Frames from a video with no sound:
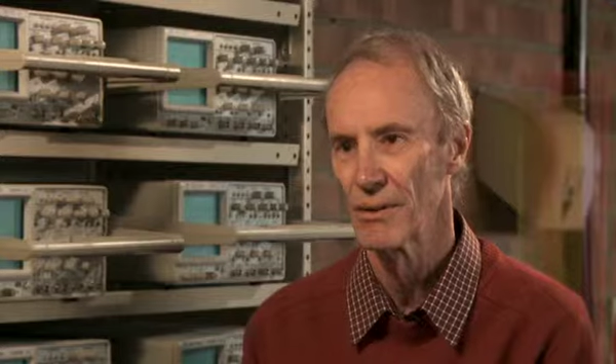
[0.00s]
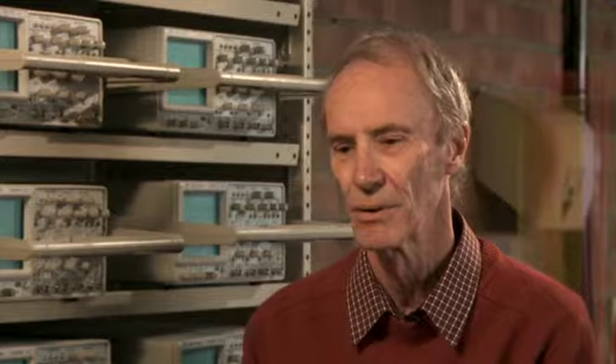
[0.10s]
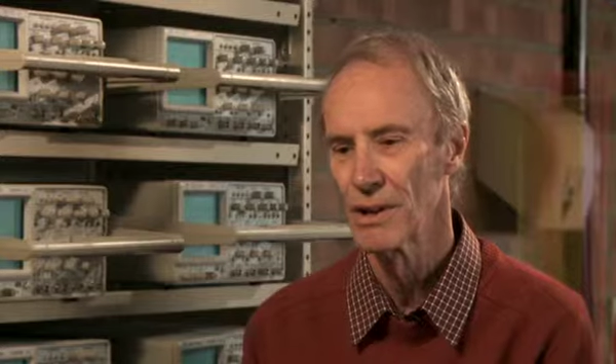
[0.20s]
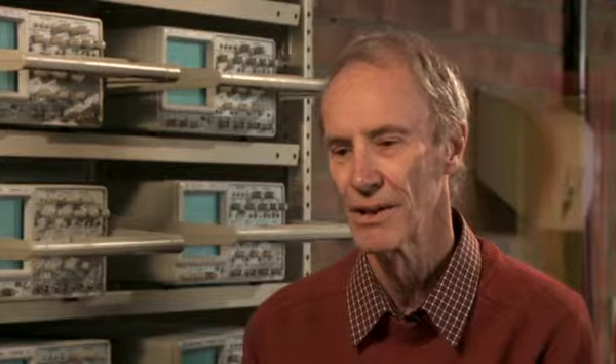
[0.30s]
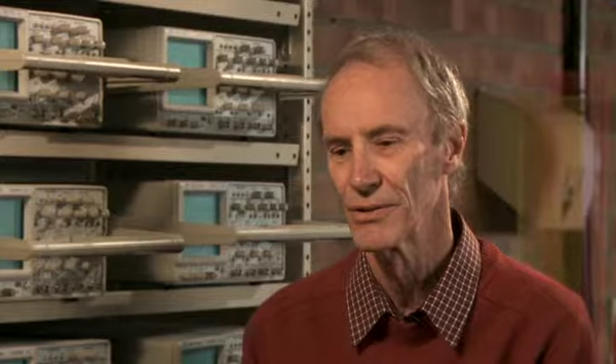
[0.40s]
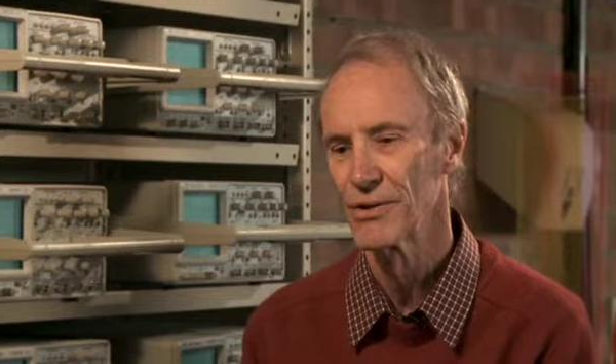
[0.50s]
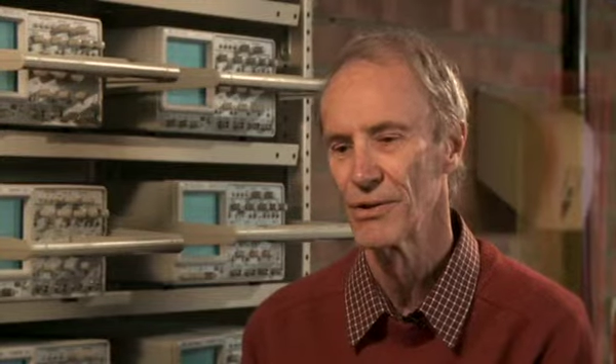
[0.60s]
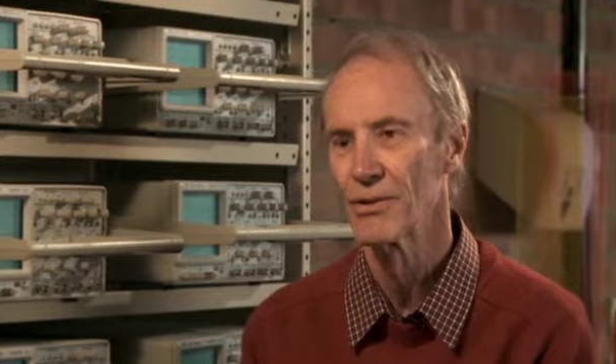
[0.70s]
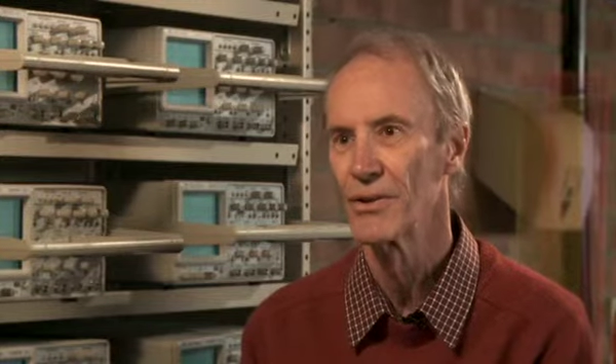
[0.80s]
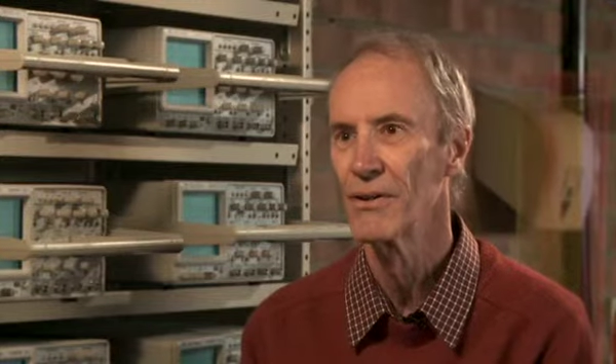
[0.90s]
all those
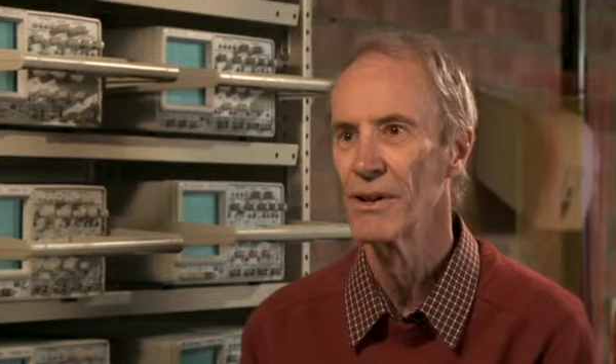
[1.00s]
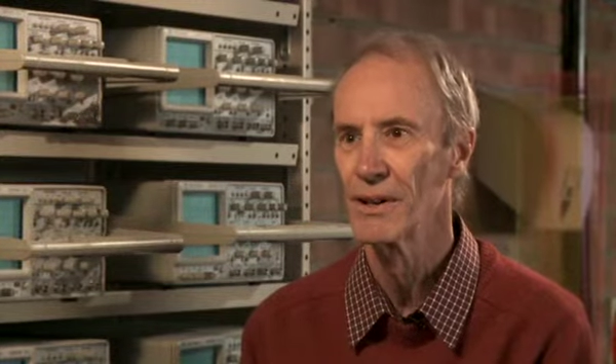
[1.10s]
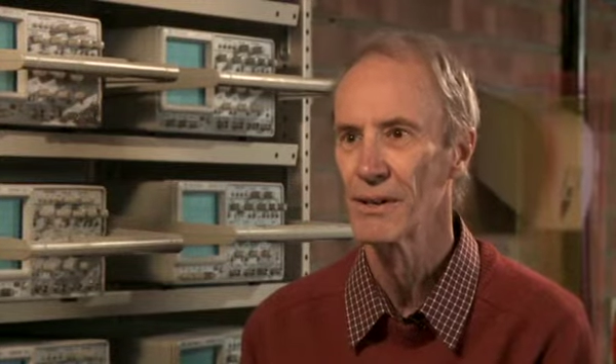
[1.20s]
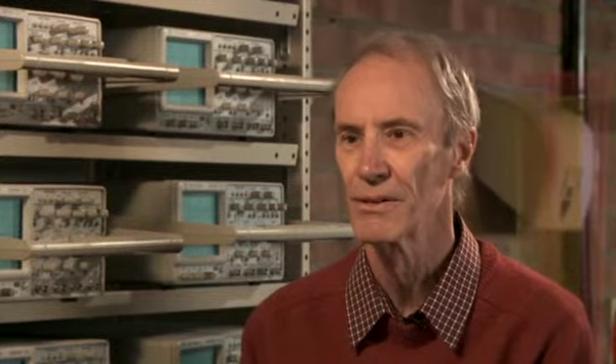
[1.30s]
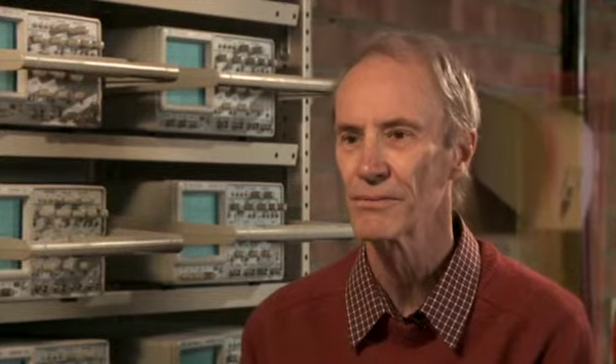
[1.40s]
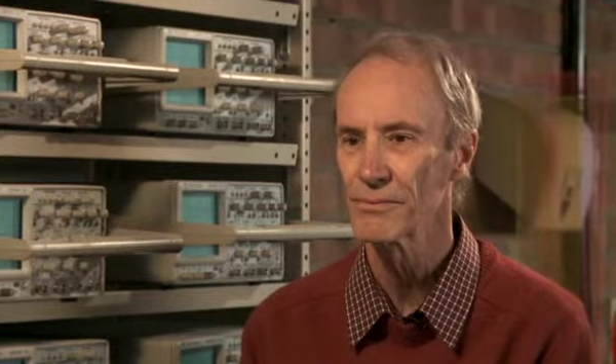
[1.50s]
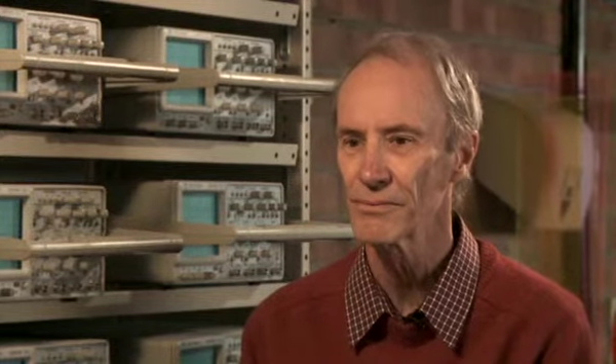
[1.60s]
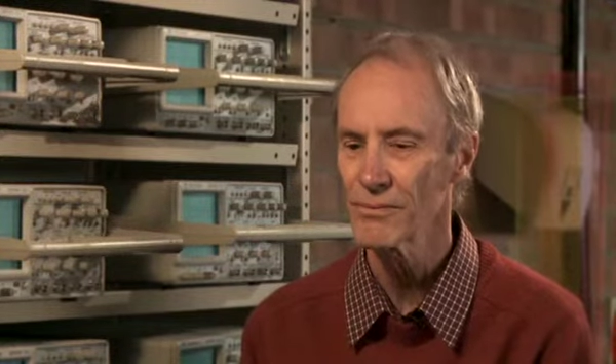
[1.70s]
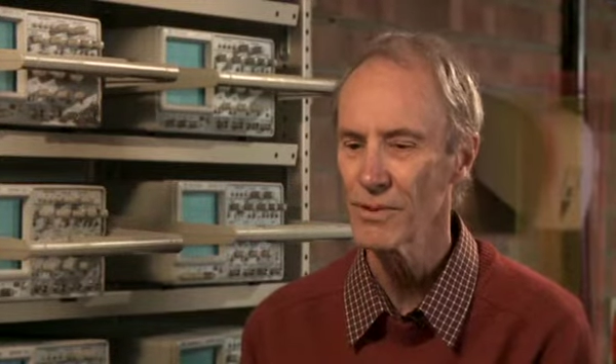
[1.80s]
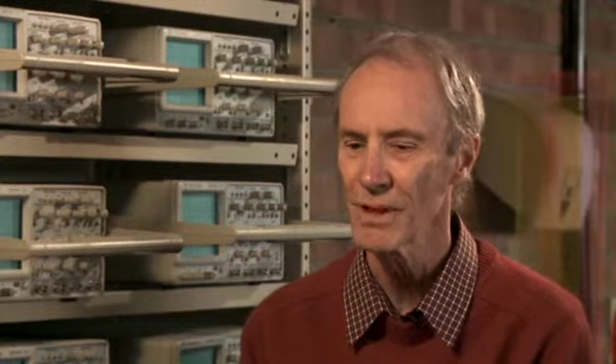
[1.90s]
issues are
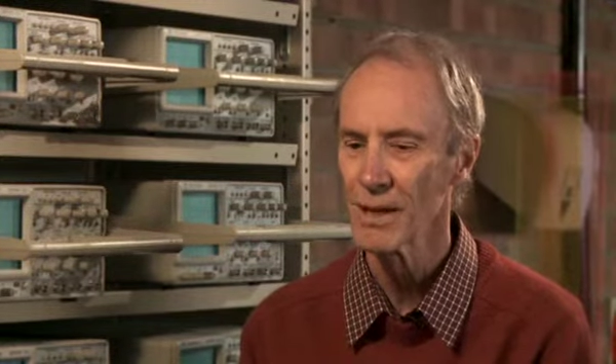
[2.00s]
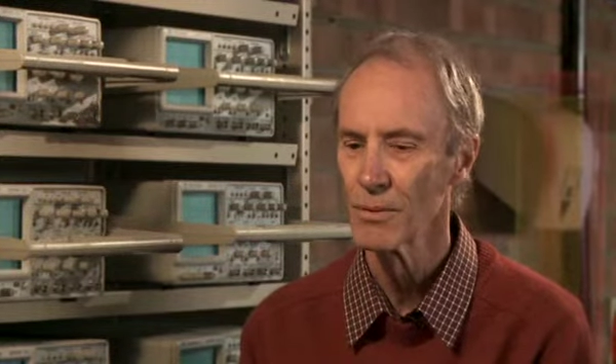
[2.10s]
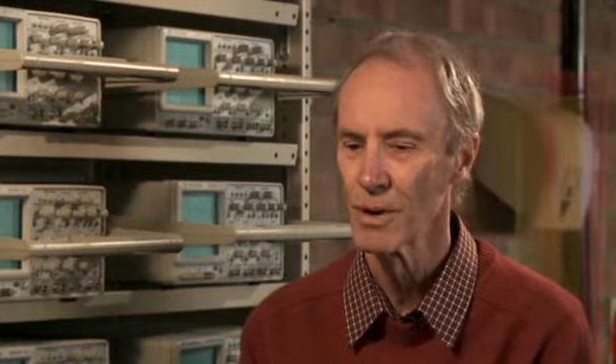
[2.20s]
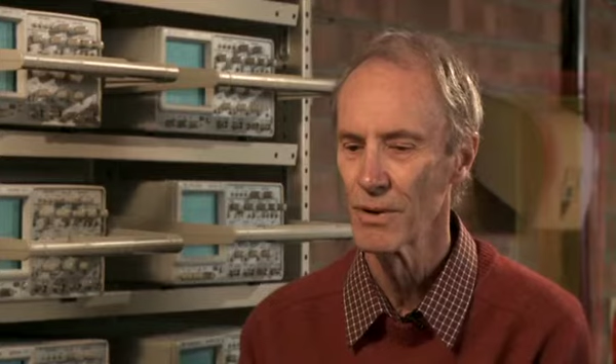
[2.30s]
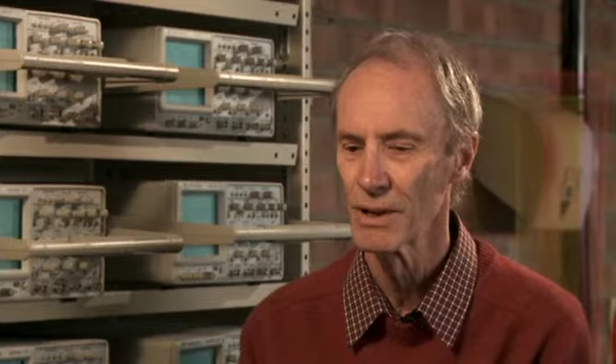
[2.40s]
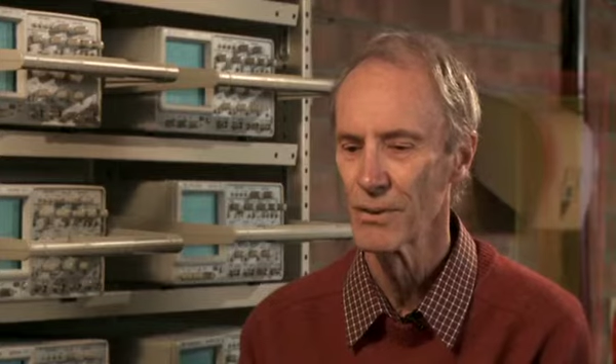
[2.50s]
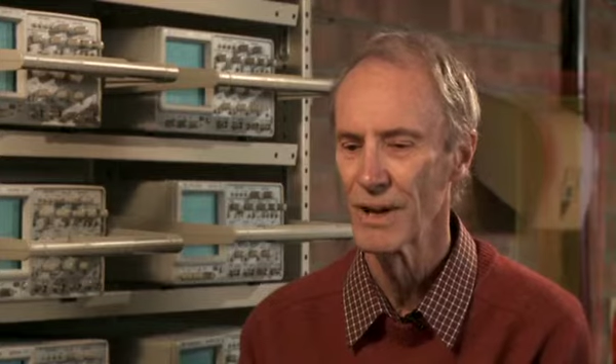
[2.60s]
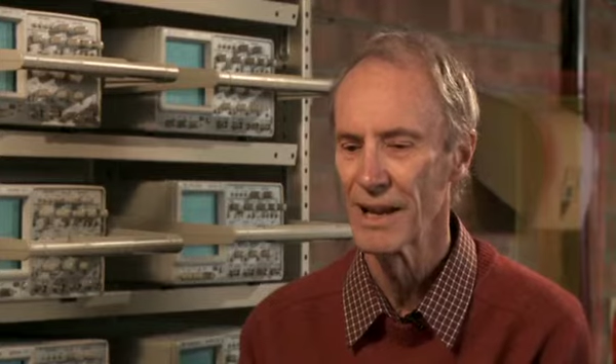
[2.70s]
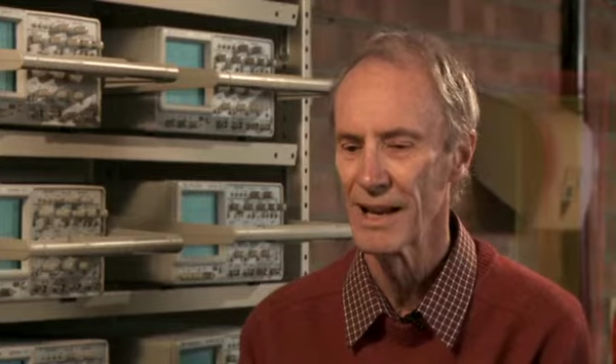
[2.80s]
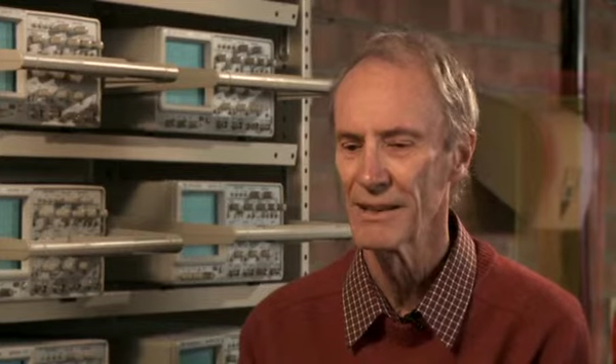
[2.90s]
what we're
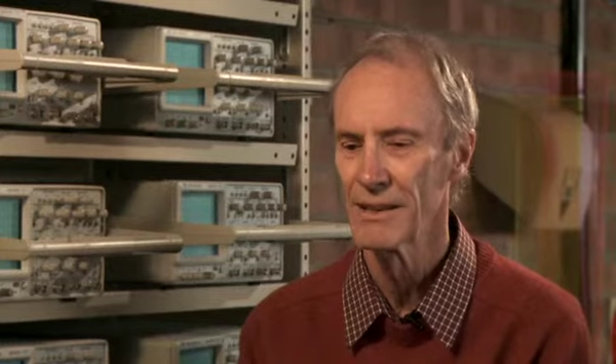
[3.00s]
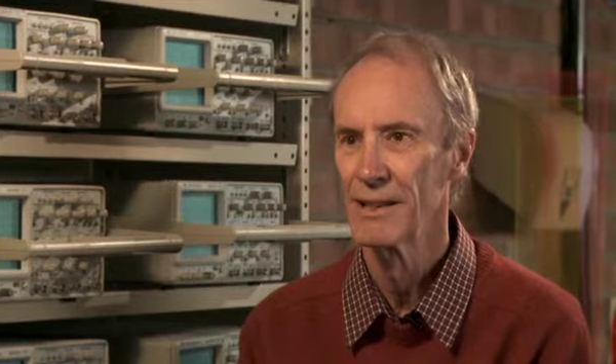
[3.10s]
looking at,